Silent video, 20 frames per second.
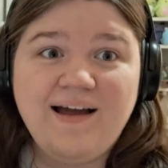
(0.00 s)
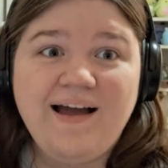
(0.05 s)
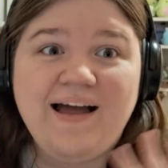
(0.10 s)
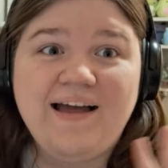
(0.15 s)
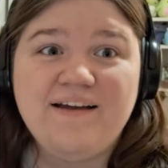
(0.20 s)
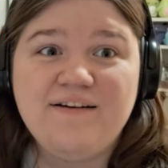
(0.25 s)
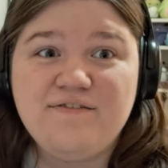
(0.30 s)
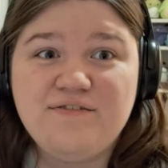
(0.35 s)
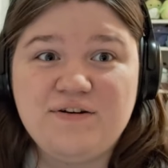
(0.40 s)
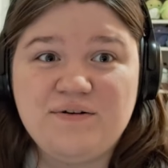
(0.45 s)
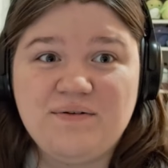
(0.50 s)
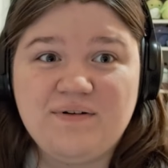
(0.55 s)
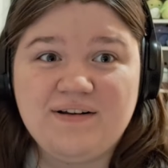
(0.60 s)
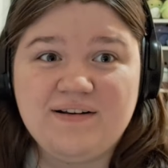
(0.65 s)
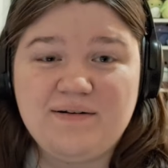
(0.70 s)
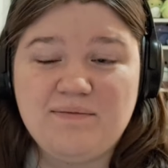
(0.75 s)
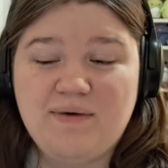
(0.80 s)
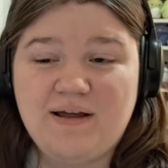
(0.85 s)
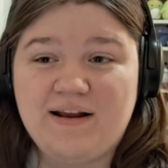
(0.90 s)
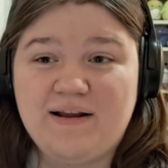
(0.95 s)
Hi
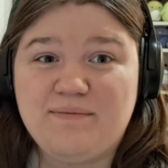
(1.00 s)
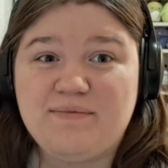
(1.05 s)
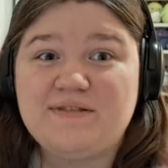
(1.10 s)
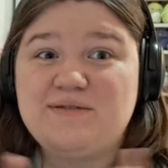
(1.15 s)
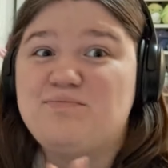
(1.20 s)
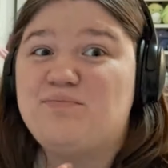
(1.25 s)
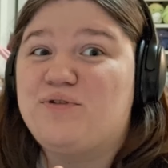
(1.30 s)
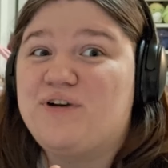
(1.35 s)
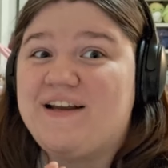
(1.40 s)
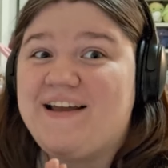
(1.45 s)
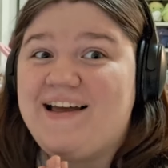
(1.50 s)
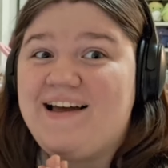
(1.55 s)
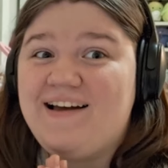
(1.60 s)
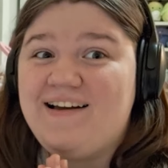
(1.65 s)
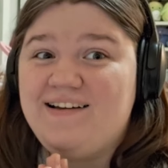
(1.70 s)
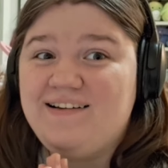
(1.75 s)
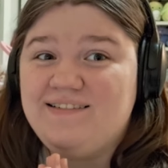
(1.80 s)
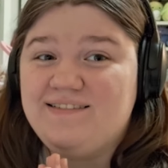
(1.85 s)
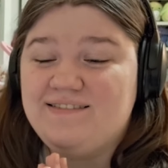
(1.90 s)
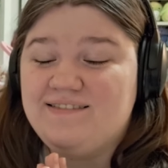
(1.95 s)
everyone, my name is Bria.